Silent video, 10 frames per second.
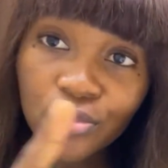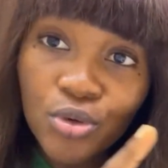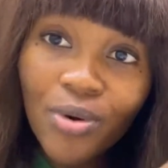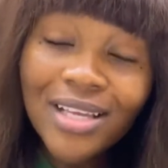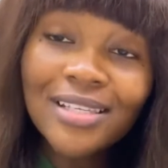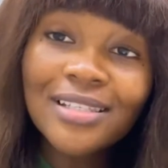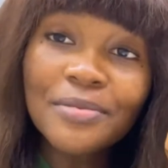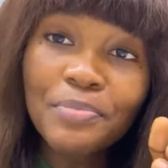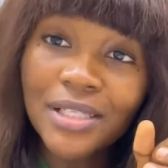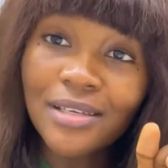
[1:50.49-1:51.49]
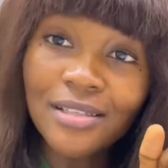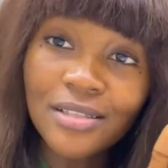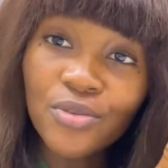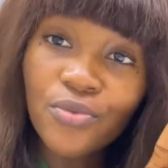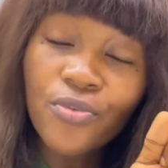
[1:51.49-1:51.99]
you assist the patient,
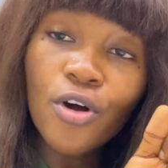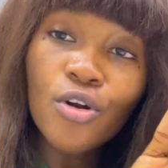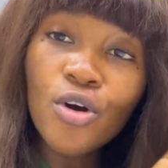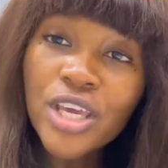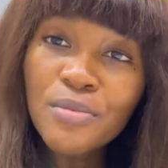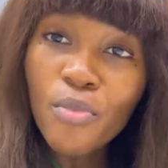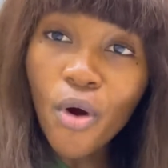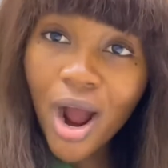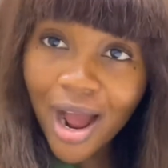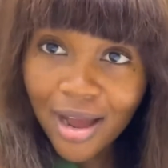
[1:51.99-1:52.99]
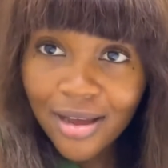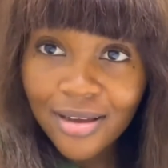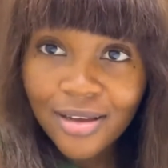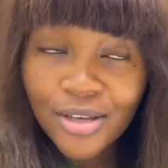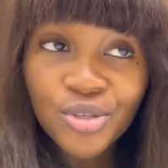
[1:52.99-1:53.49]
follow him or her
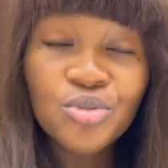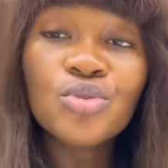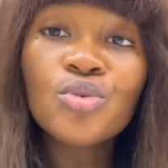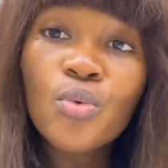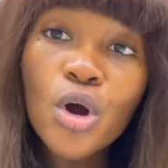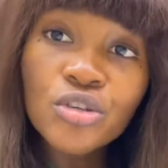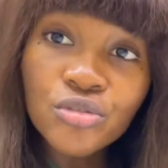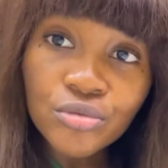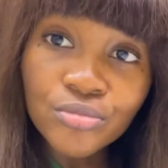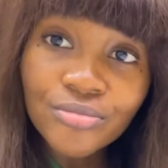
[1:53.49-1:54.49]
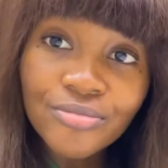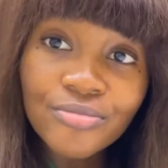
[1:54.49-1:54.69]
to the washroom.